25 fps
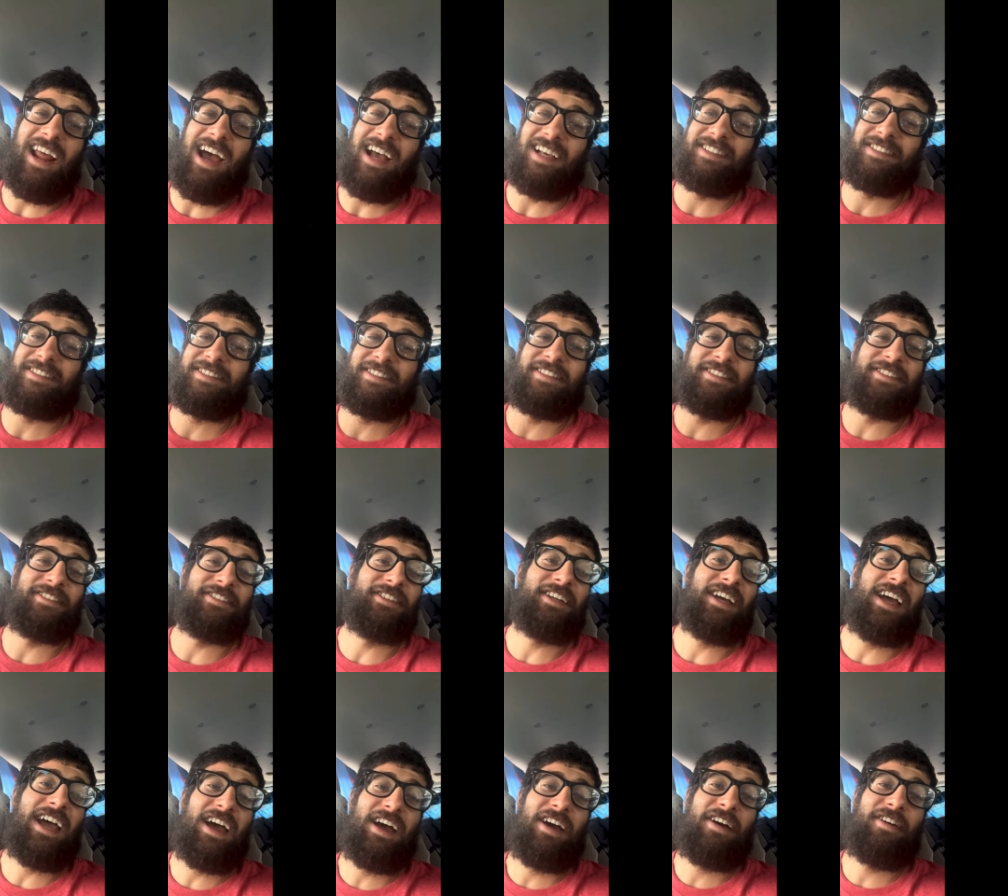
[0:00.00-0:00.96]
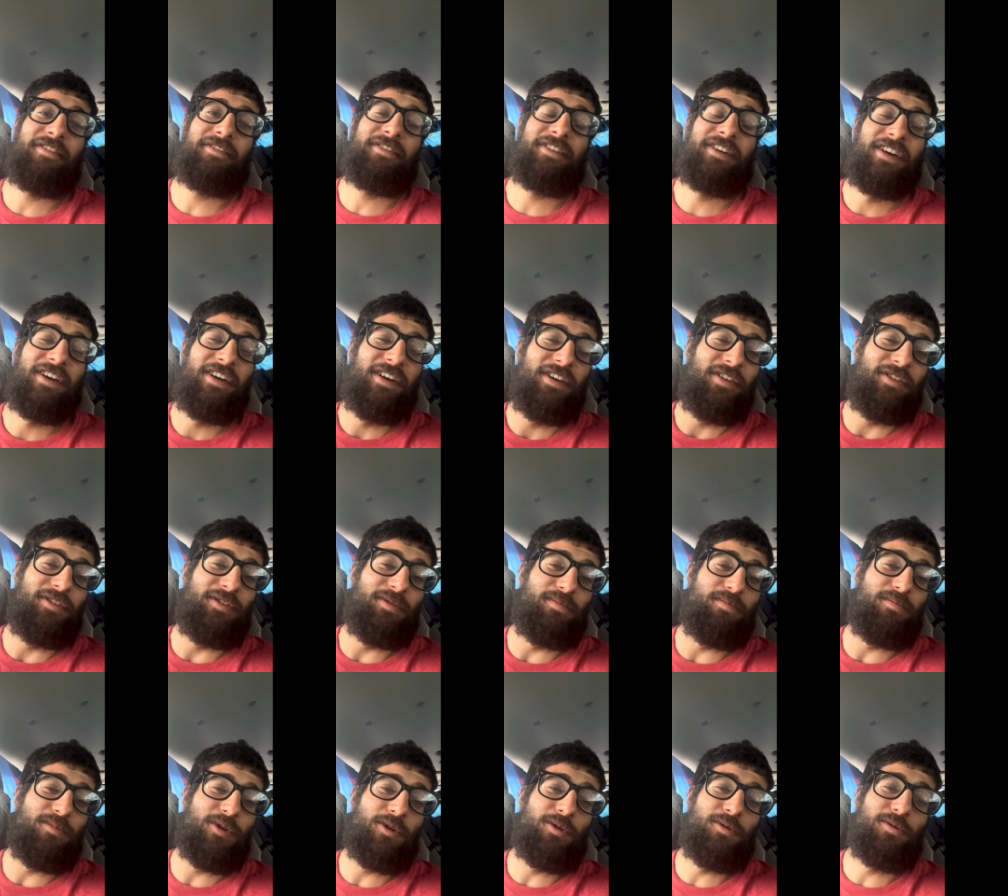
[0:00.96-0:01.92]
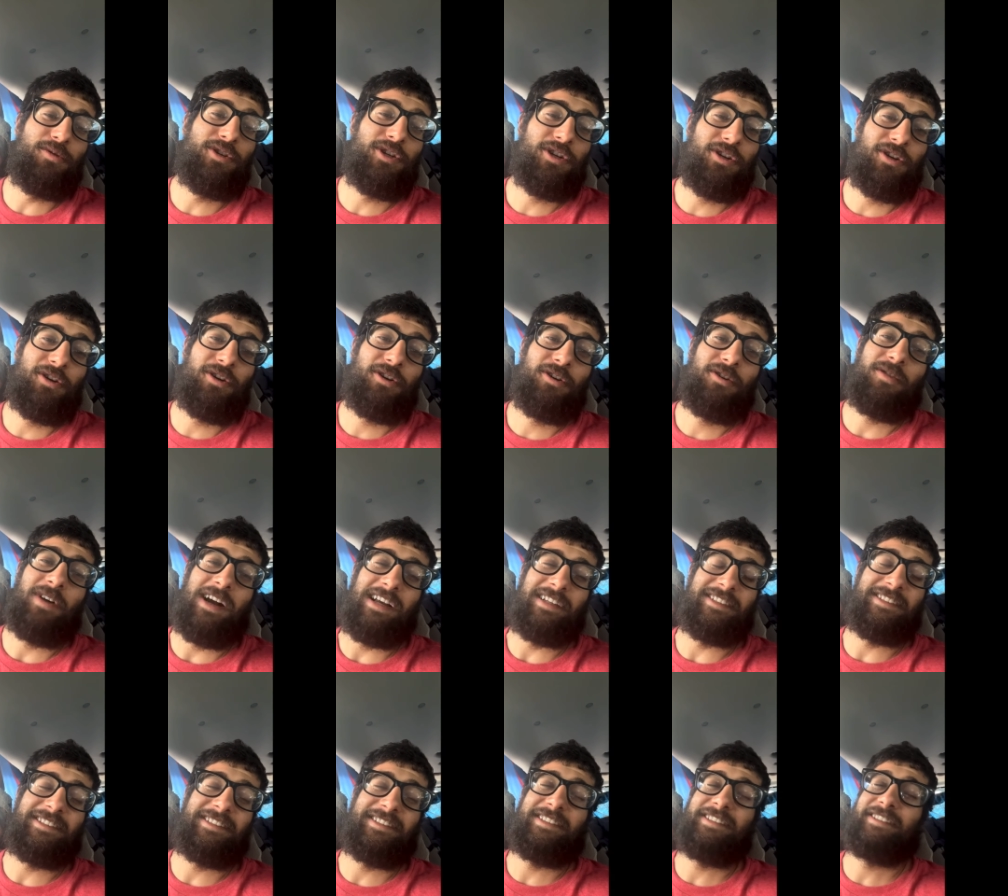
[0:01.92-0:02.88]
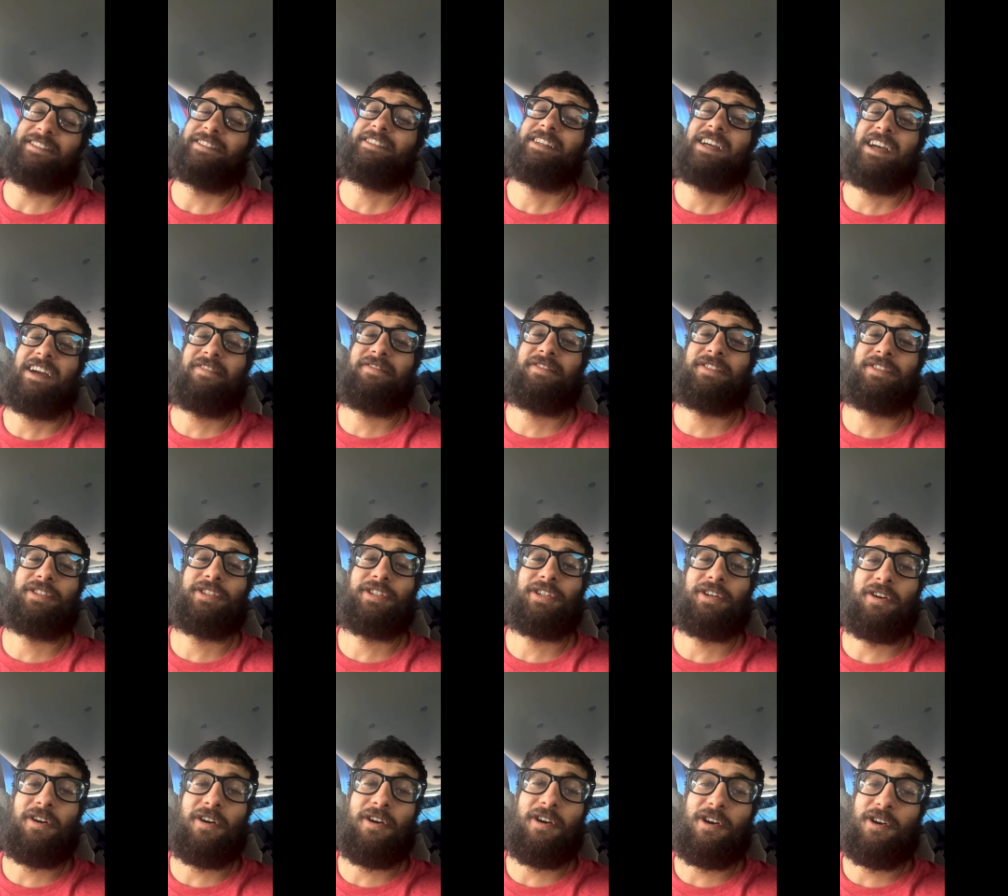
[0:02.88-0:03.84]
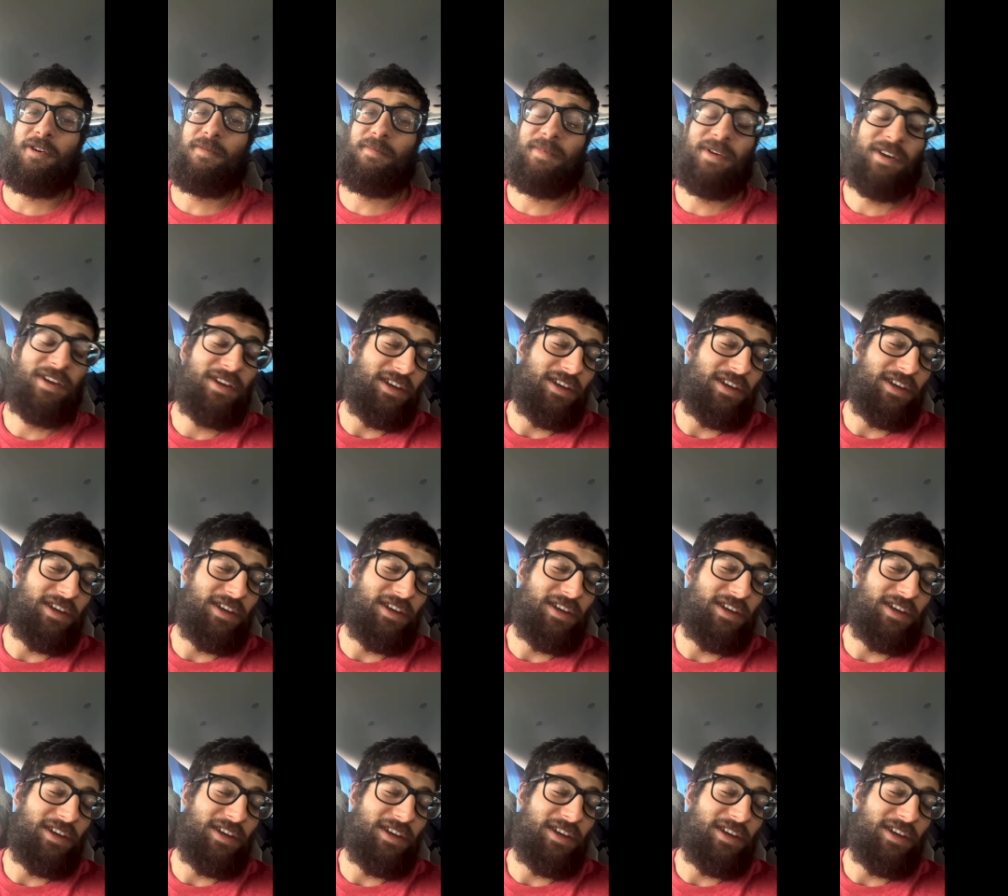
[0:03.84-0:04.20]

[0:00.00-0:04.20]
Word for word: I still have the mojo. I still have the charm